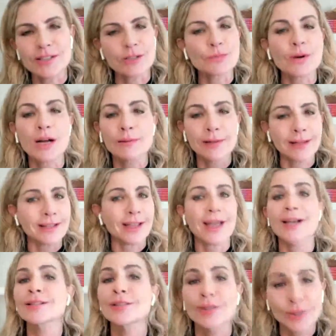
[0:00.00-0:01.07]
It's probably like
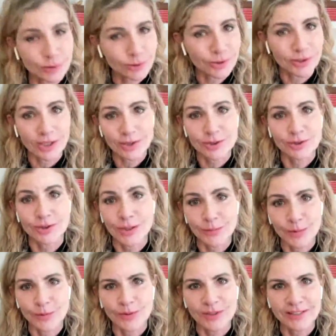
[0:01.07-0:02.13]
execution is your
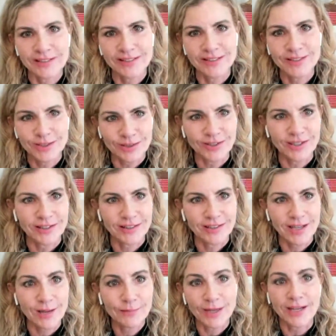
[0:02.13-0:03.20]
number one strength.
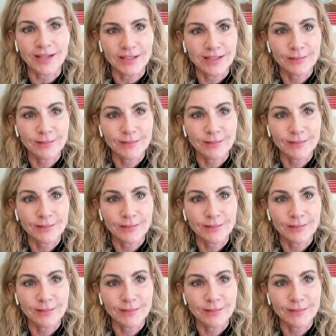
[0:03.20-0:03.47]
I bet.